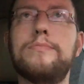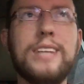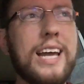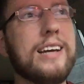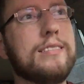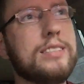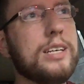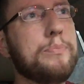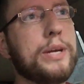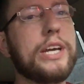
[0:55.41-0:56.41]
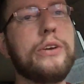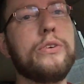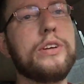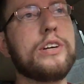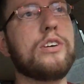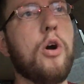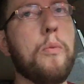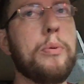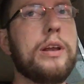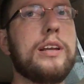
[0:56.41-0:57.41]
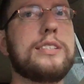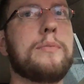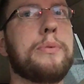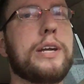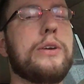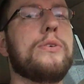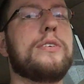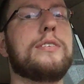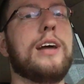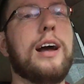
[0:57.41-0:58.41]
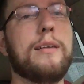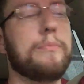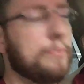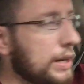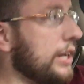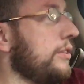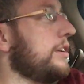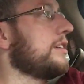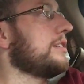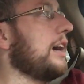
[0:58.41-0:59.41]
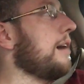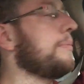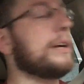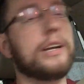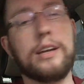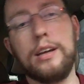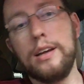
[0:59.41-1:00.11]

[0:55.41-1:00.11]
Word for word: yeah, it's a peculiar open. It's a peculiar peculiar topic.